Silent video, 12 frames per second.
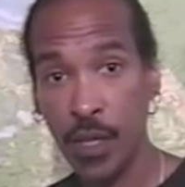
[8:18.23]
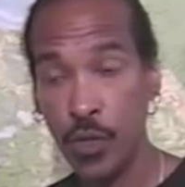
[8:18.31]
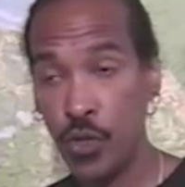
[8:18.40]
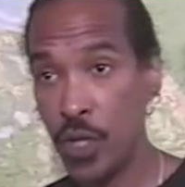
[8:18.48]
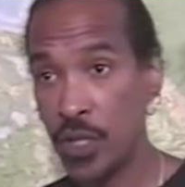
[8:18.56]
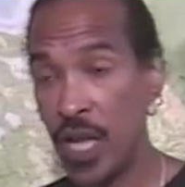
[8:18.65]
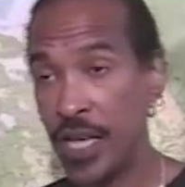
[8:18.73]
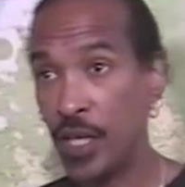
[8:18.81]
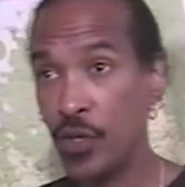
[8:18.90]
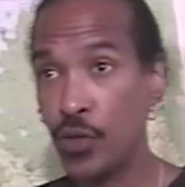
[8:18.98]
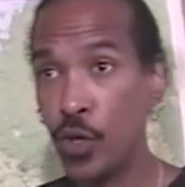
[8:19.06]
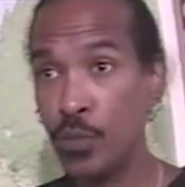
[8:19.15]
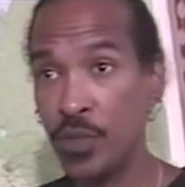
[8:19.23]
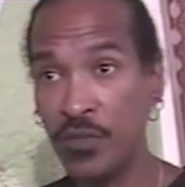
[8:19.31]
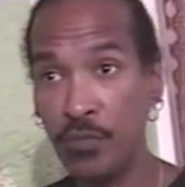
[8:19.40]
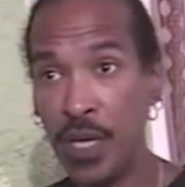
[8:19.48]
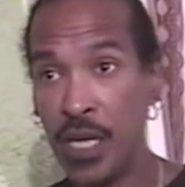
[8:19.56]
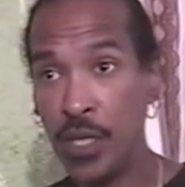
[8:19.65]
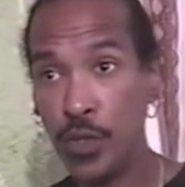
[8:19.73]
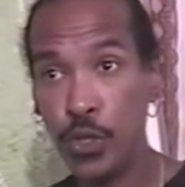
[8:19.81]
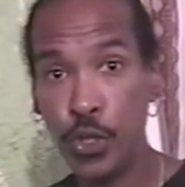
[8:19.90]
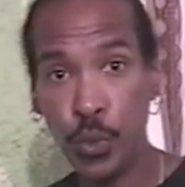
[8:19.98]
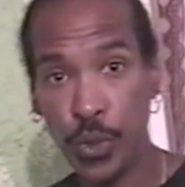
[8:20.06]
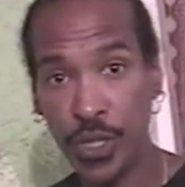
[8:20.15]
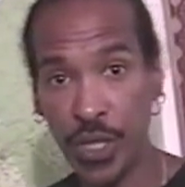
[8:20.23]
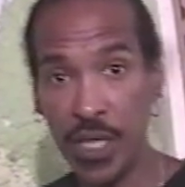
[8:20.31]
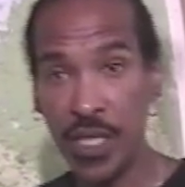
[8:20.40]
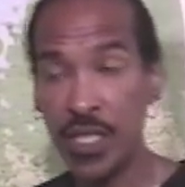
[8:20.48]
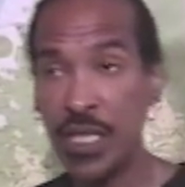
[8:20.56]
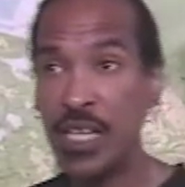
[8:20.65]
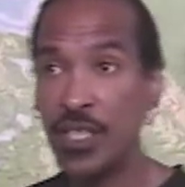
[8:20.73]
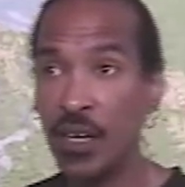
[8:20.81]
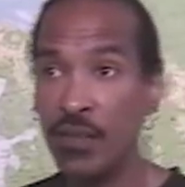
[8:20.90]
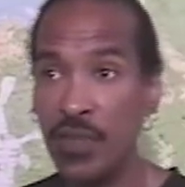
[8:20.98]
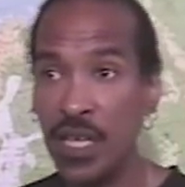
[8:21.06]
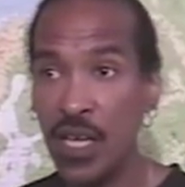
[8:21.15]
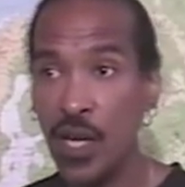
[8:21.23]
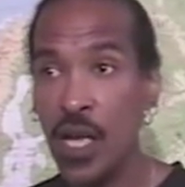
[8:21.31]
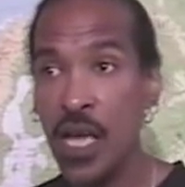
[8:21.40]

Just like in terms of being Jewish, in the sense of the,